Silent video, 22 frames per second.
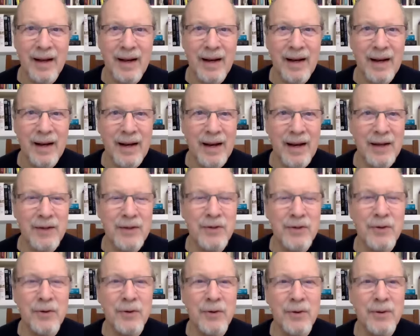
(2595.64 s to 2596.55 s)
as
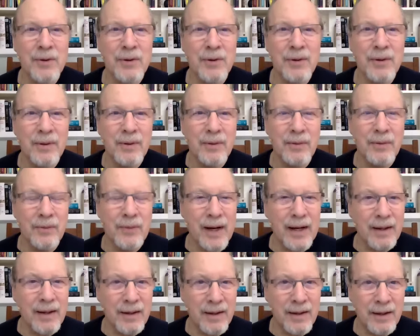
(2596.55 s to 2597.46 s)
your right
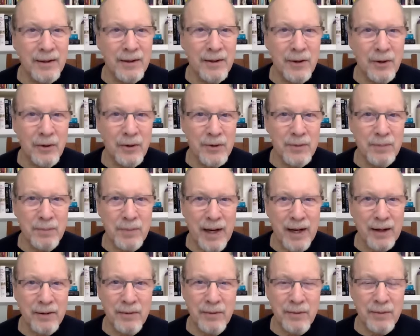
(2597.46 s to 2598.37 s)
leg goes
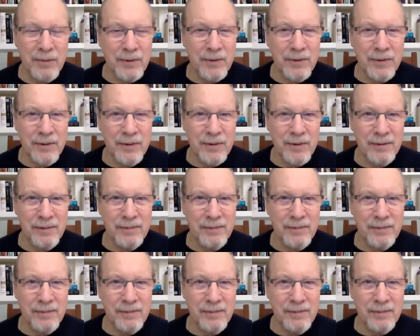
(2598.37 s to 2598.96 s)
backwards.